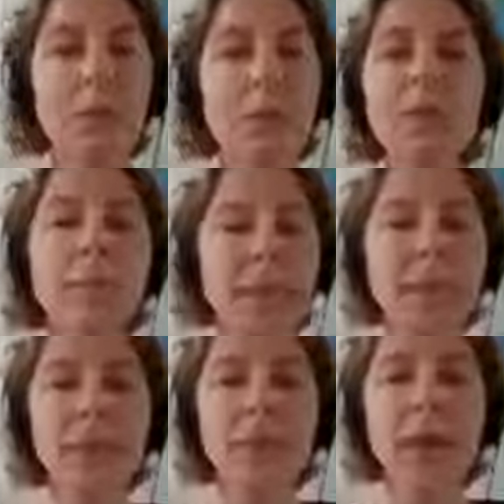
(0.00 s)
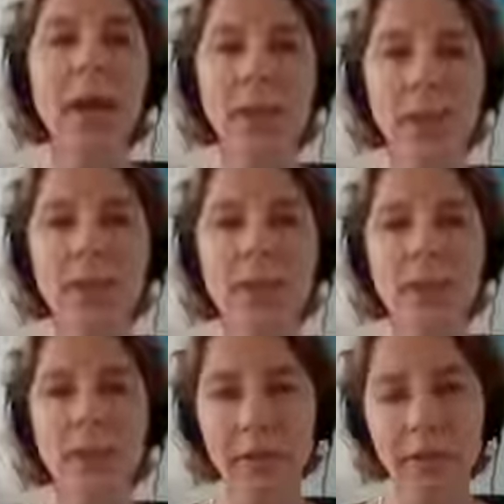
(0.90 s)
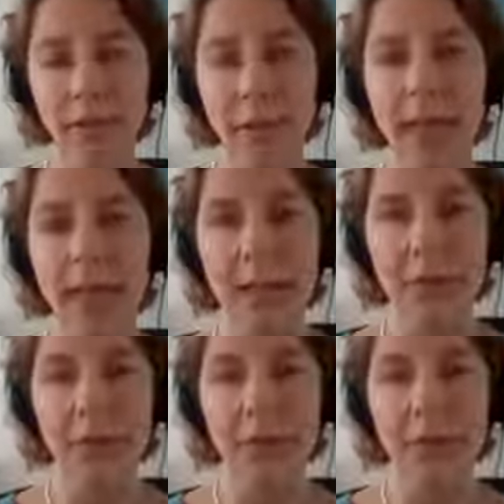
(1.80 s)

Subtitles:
It wouldn't be cleaned and dried. It would remain in